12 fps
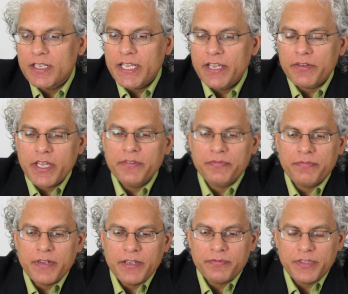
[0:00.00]

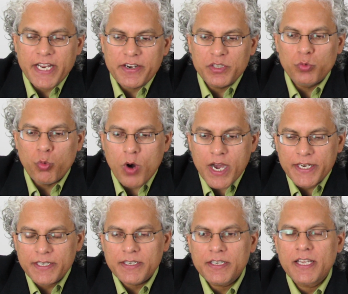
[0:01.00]
If there is
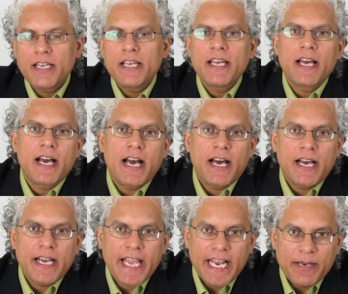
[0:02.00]
one
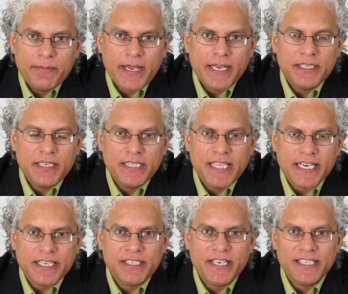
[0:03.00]
element
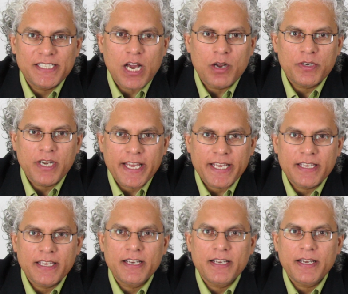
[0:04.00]
that sticks out
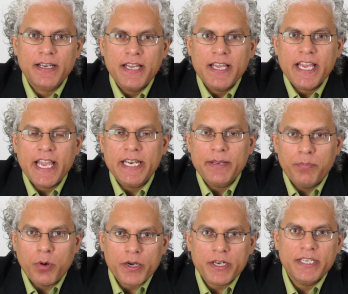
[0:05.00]
like an
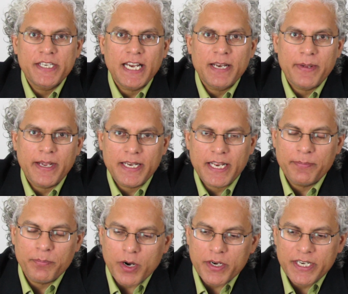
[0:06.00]
important
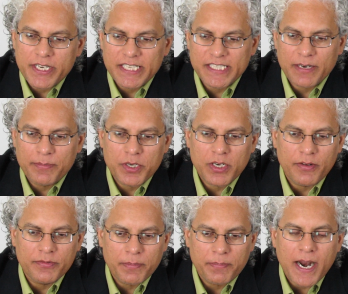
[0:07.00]
description
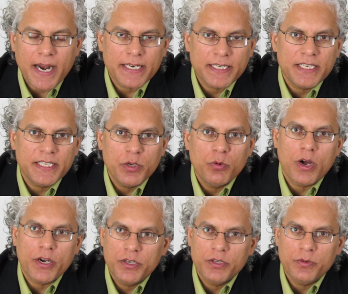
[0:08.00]
of the product, you
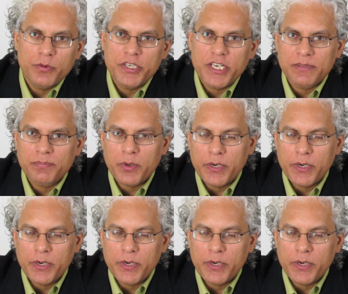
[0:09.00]
want to just